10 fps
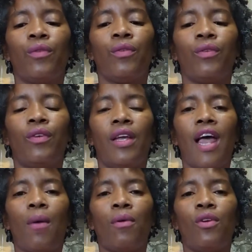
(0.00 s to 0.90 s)
then
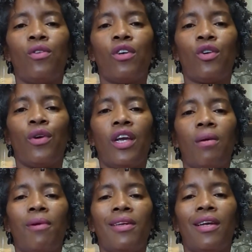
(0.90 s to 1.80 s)
I would use a
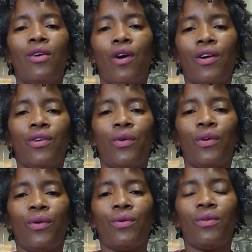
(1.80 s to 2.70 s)
cream and then argan
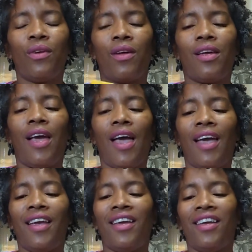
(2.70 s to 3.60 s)
oil.
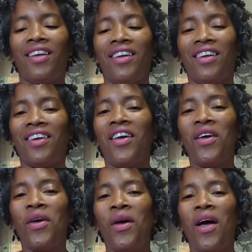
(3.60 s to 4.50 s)
Okay.
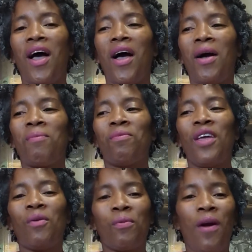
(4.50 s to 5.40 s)

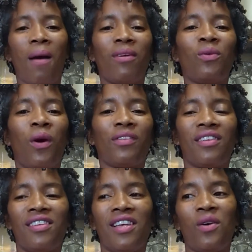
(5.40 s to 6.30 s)
It would probably work to
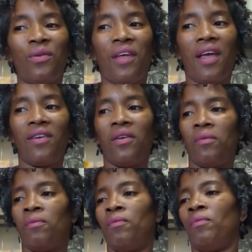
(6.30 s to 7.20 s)
seal then.
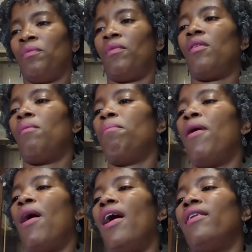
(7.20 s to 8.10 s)

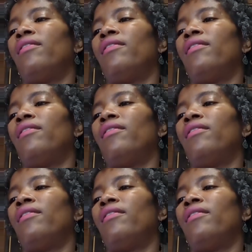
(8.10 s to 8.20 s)
But